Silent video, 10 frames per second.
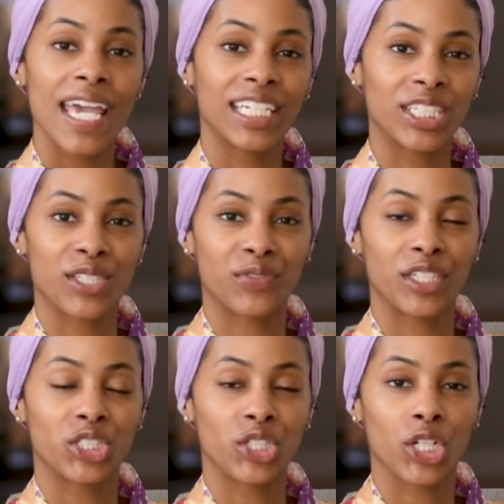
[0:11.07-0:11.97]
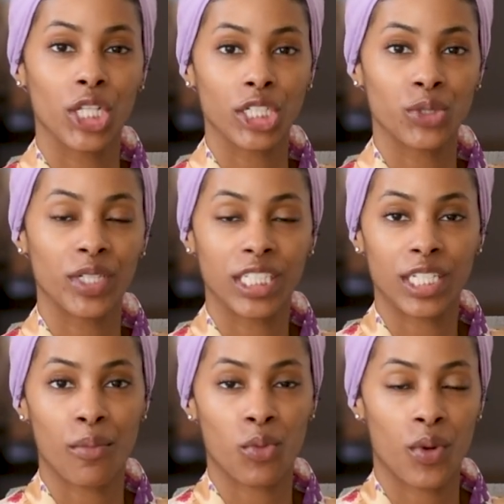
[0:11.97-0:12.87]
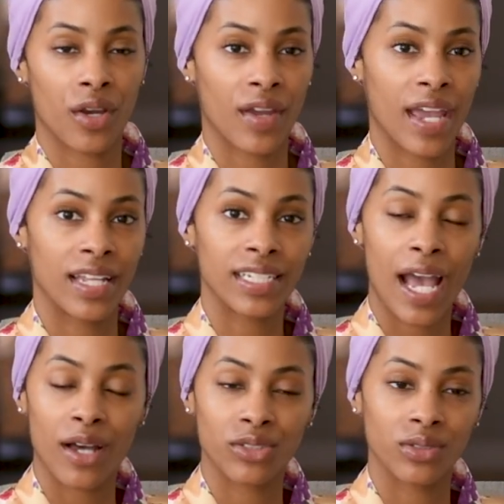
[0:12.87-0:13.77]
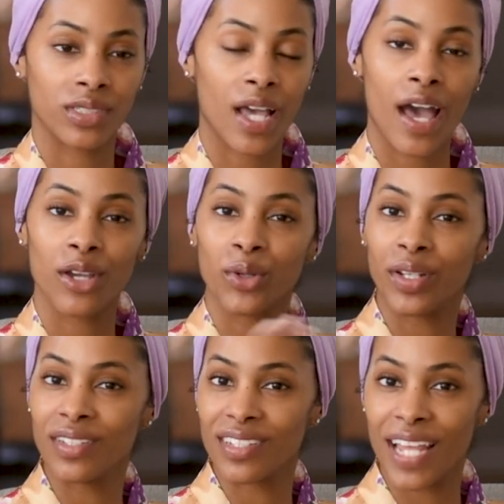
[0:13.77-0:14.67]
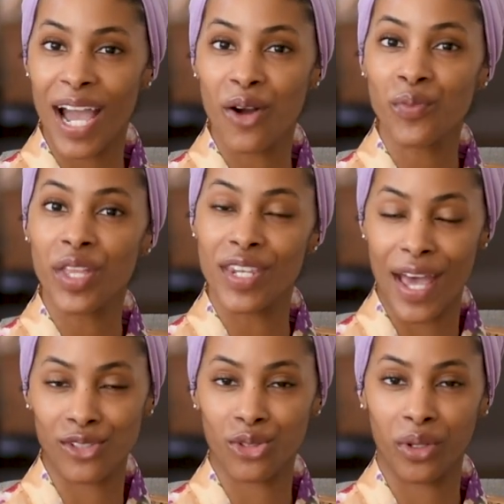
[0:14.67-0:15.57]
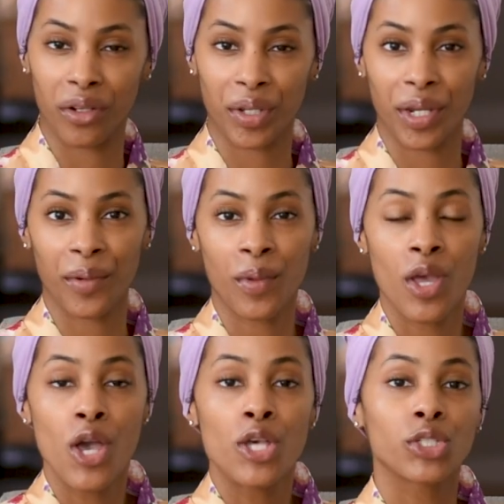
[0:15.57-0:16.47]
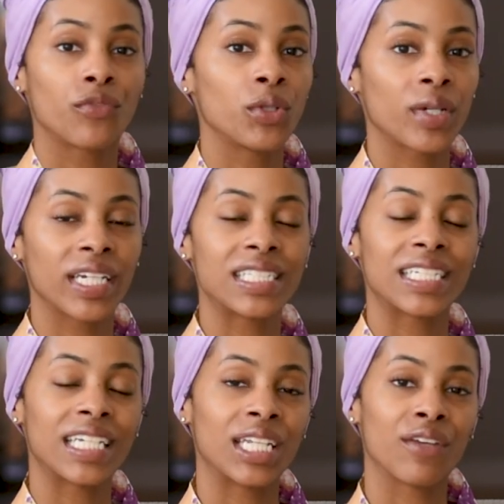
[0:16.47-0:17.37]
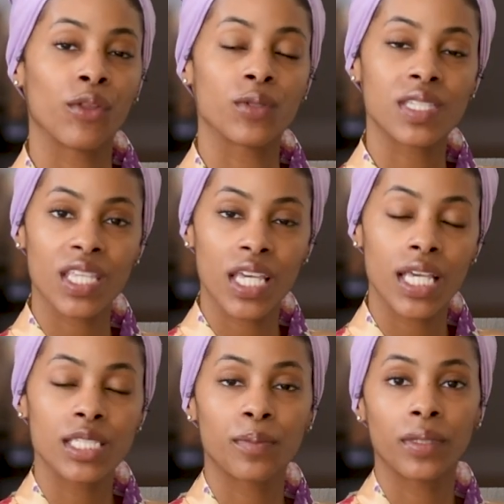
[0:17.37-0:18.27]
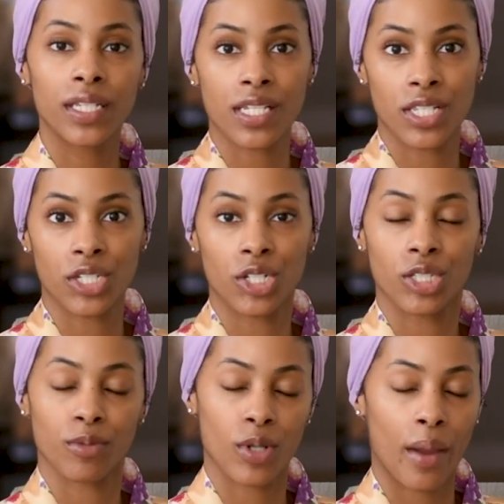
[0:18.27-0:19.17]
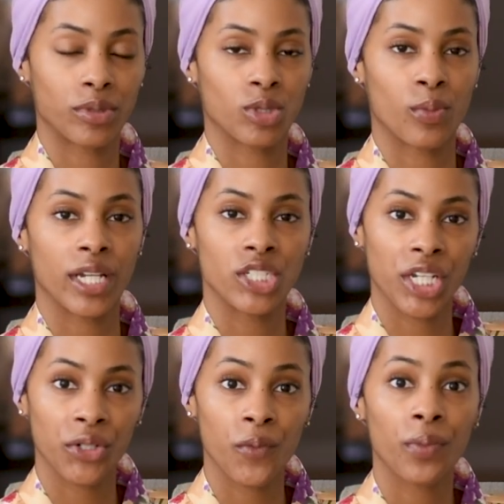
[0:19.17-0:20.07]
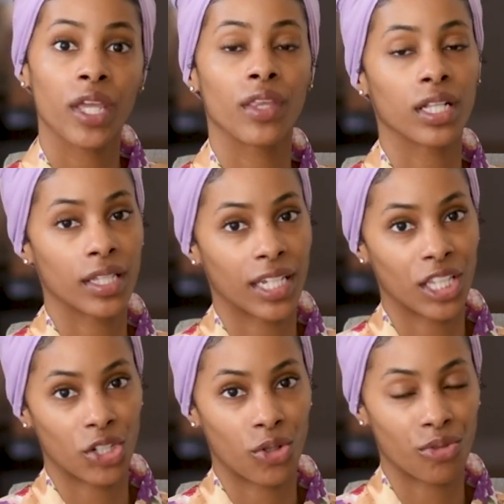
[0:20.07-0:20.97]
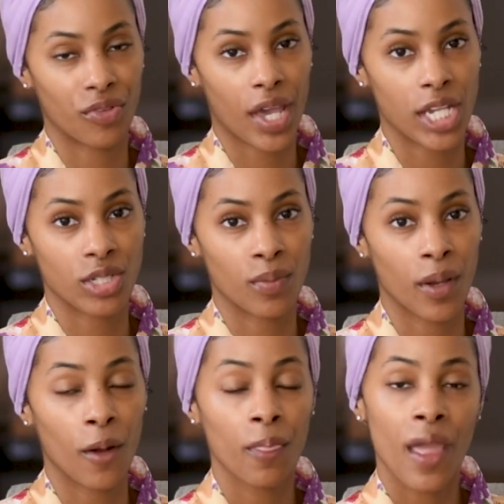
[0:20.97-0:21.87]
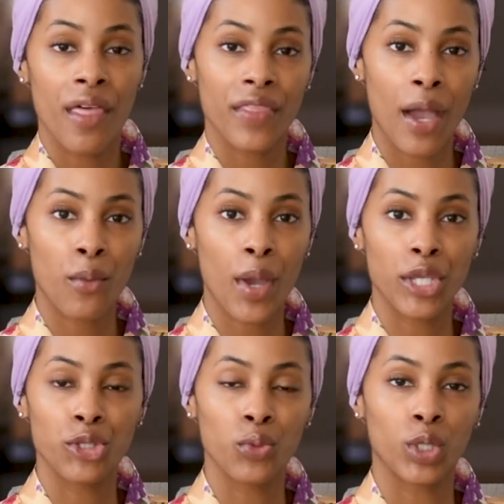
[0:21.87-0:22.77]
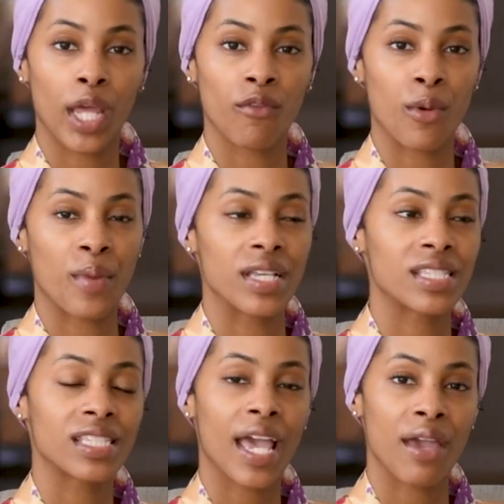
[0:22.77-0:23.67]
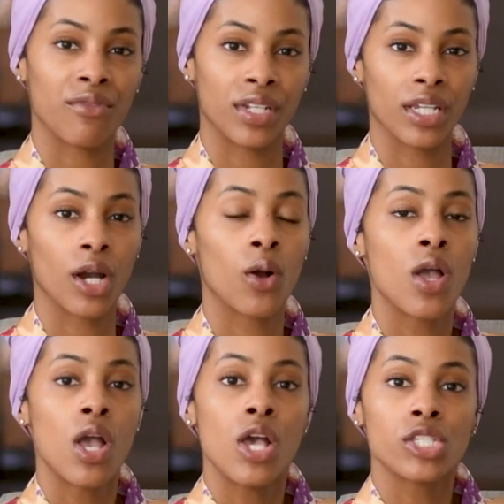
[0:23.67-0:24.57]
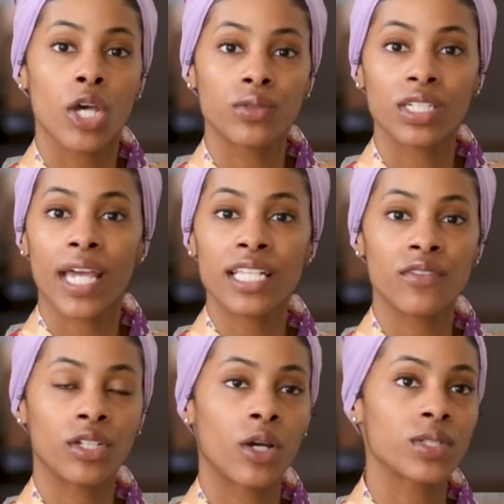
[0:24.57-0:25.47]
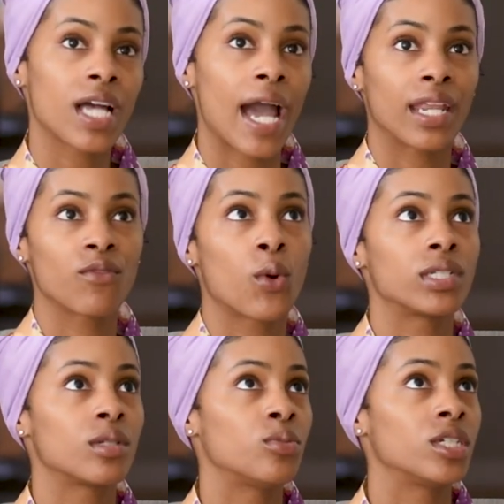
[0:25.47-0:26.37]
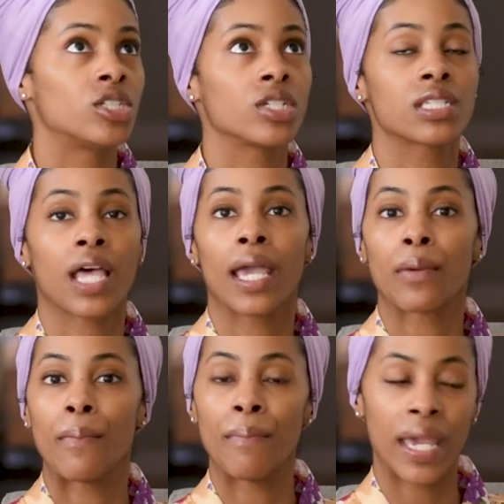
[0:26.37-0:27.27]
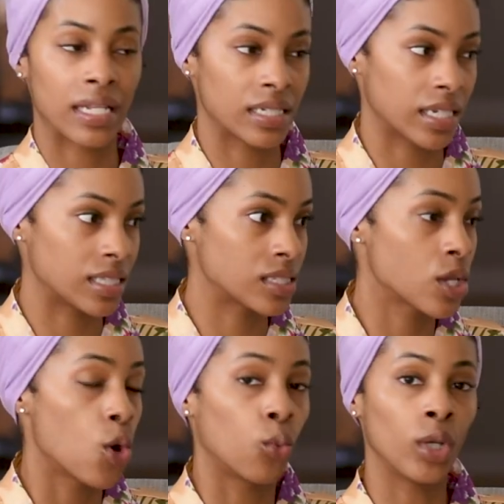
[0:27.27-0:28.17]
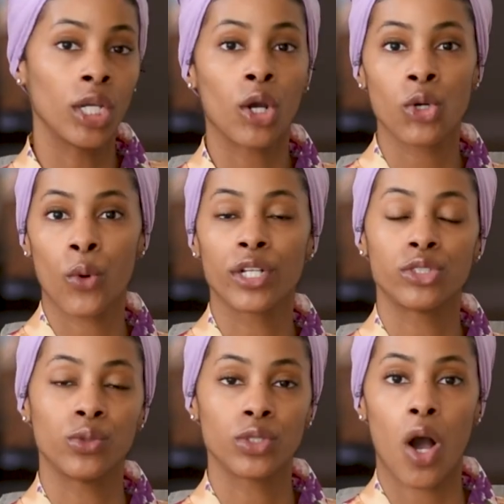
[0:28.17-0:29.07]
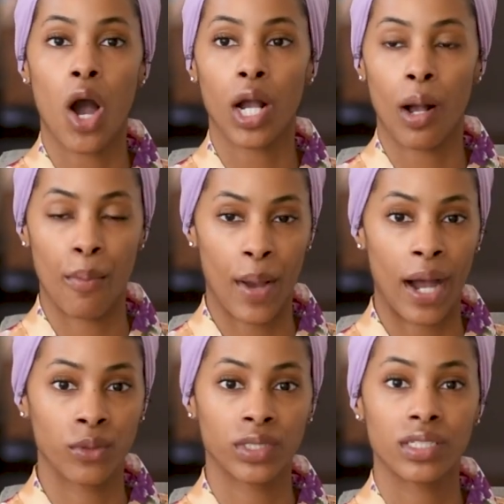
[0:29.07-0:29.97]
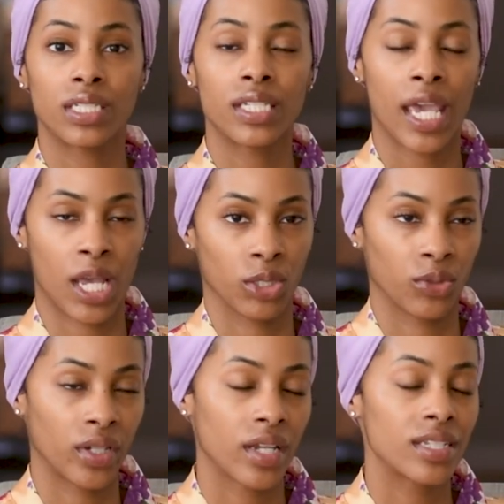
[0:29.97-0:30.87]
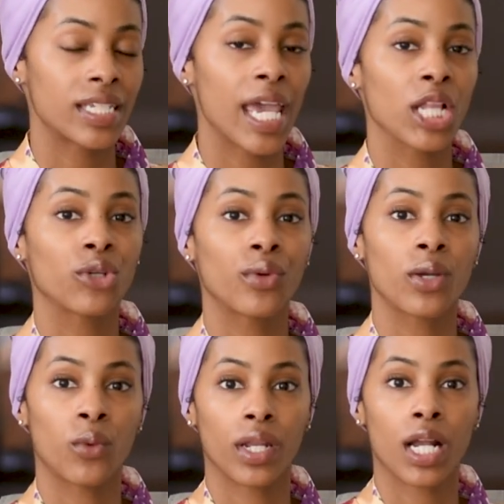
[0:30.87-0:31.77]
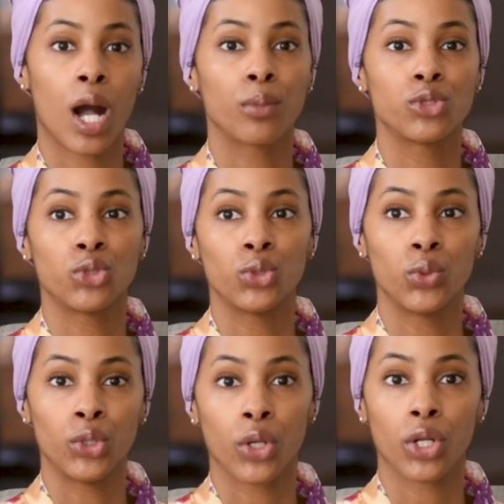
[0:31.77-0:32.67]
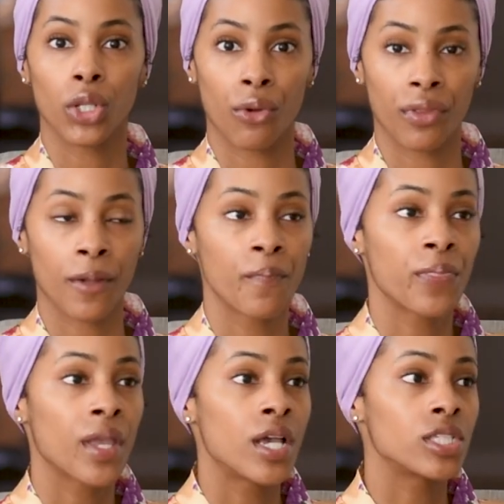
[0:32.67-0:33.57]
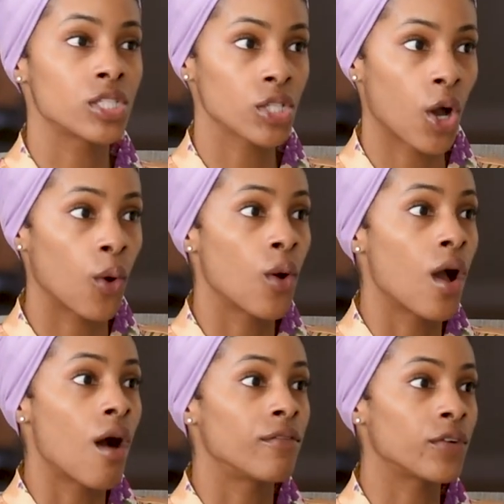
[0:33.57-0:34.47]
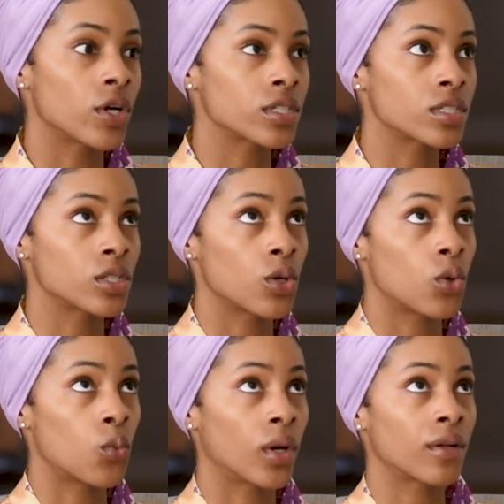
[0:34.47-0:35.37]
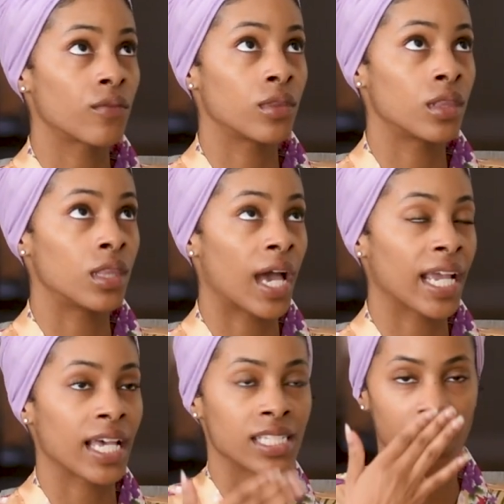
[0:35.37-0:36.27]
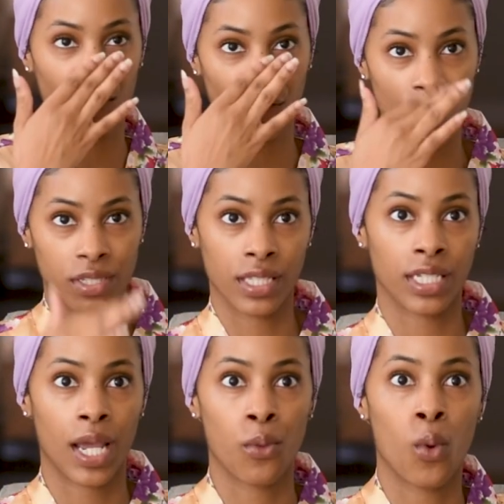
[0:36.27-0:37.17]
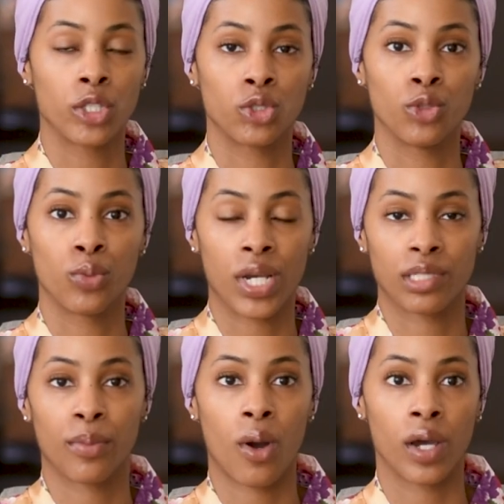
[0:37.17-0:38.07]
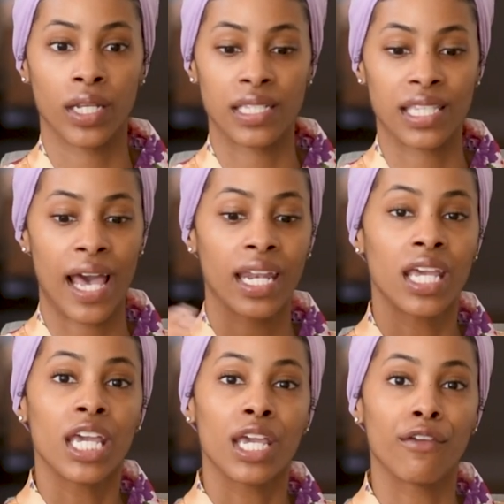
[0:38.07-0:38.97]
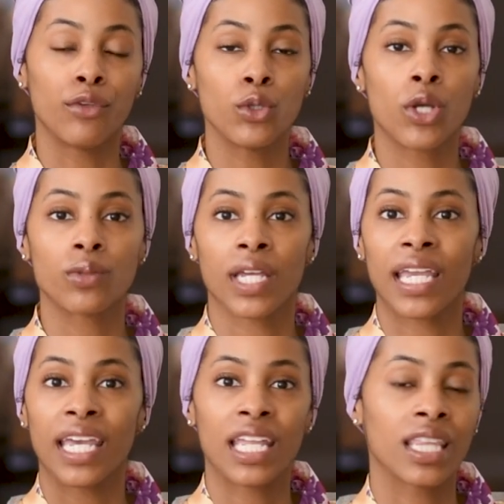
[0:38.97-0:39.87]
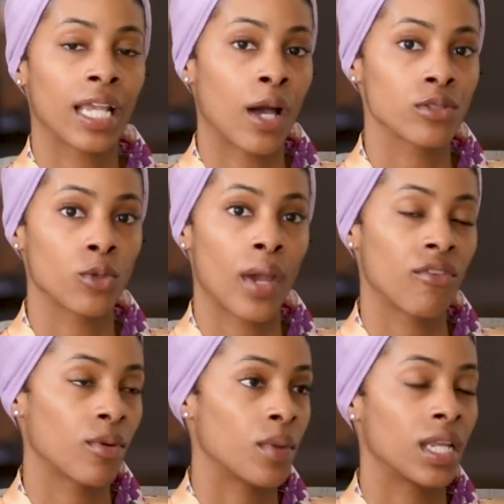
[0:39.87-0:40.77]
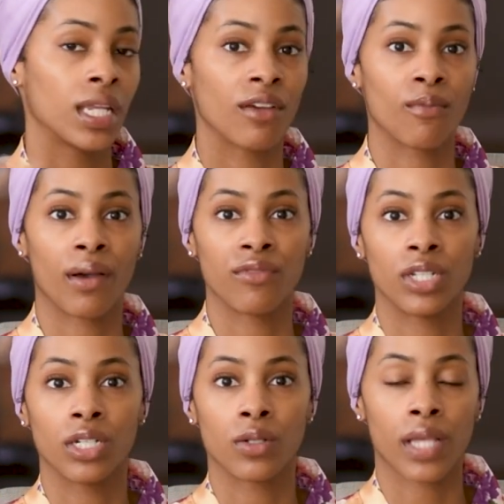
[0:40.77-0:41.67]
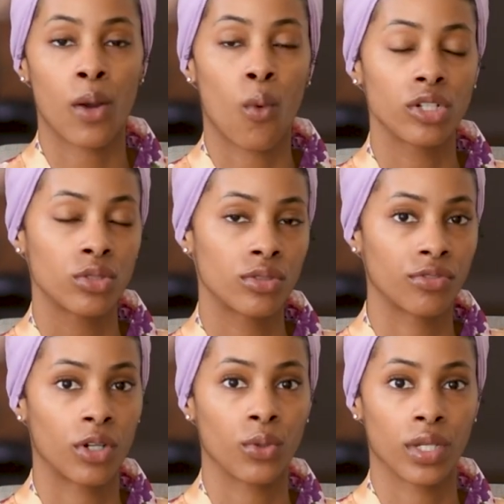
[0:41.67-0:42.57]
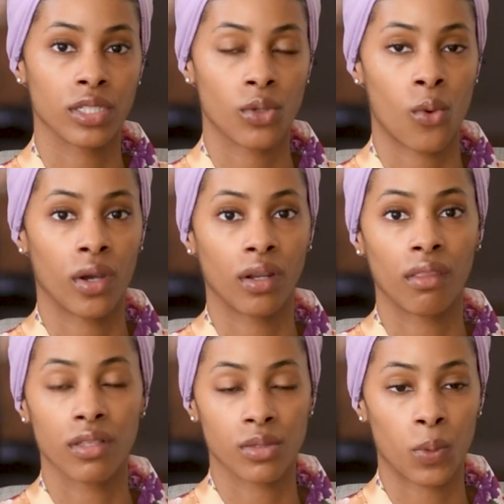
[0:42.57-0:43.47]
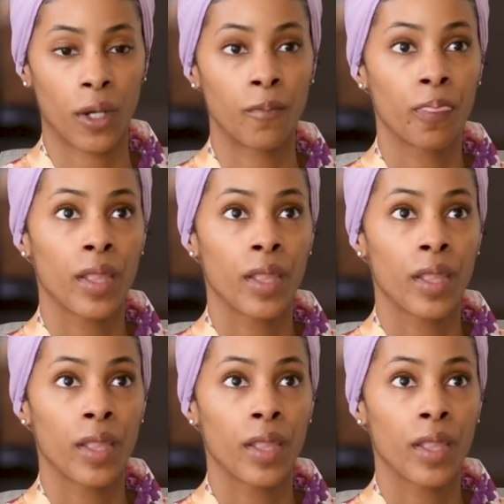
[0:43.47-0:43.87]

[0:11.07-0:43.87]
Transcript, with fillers: It does feature luxury, contemporary, and how to style and now natural hair care. So if you are into any of those things, please consider subscribing to my channel and then clicking the notification bell. That way you will never miss a video. So today's video is kind of going to be just like maintenance. We are going to talk about tailoring. Tailoring when it comes to your clothing. So first, one of, I guess, the first things that I want to press upon is that if you don't take anything else away from any of my videos, I want you to focus on this one,